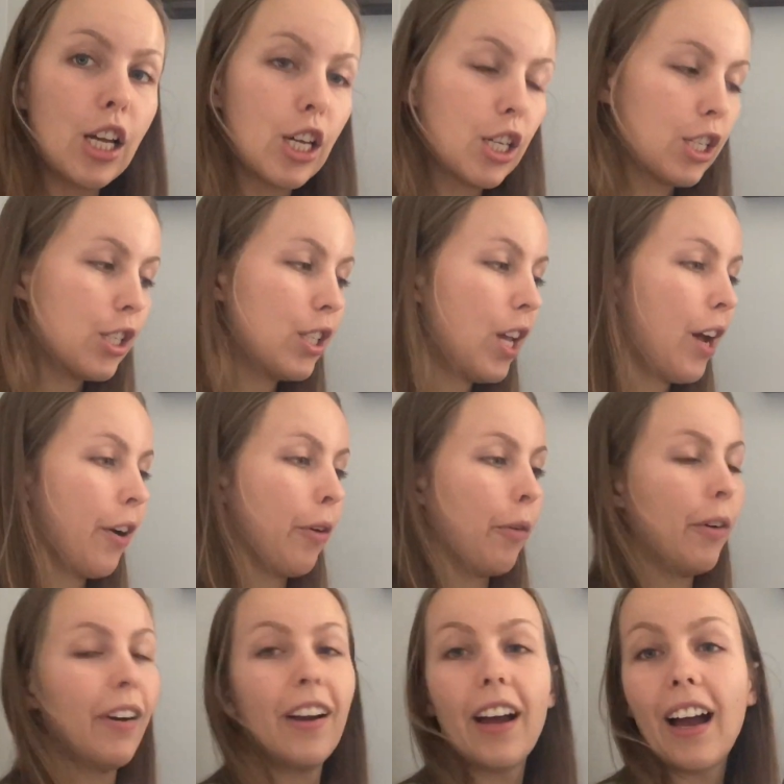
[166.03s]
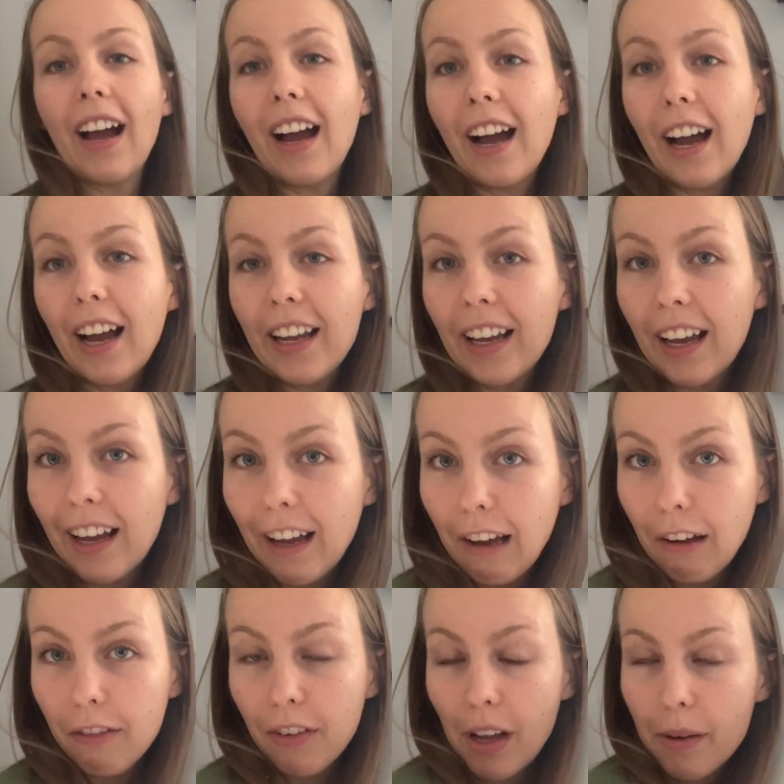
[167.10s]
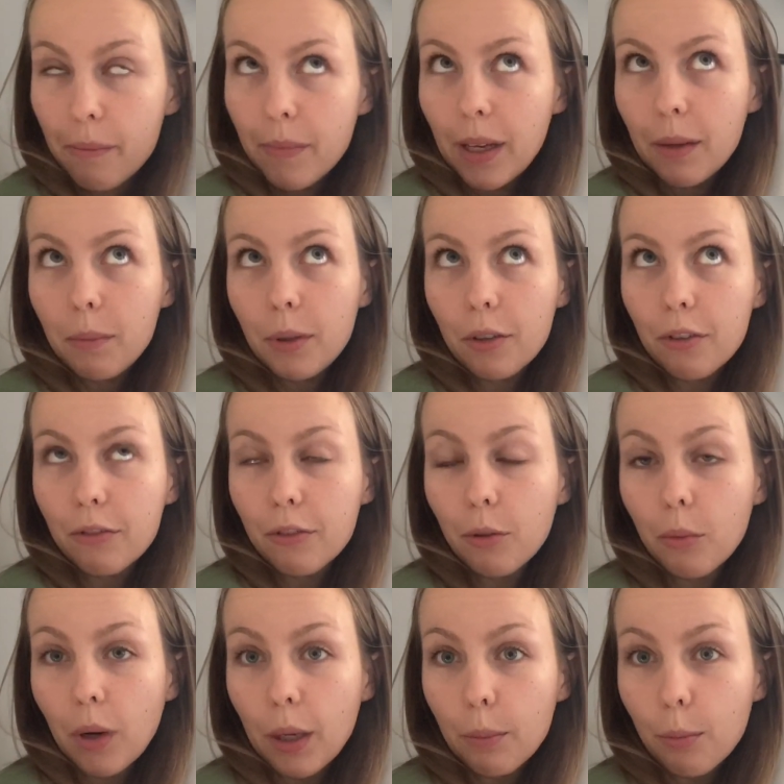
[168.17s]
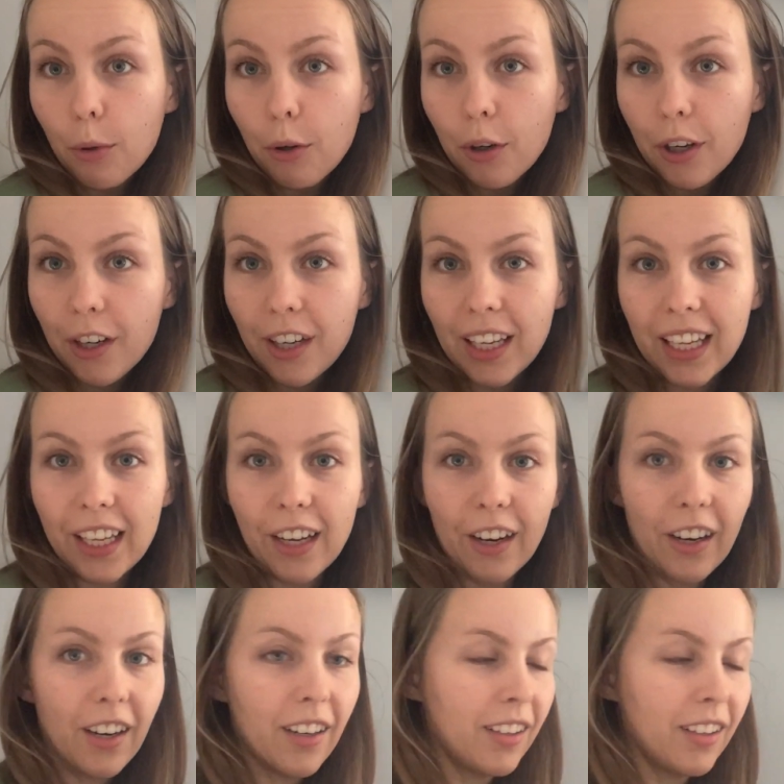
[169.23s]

So I have my beautiful whiteboard here.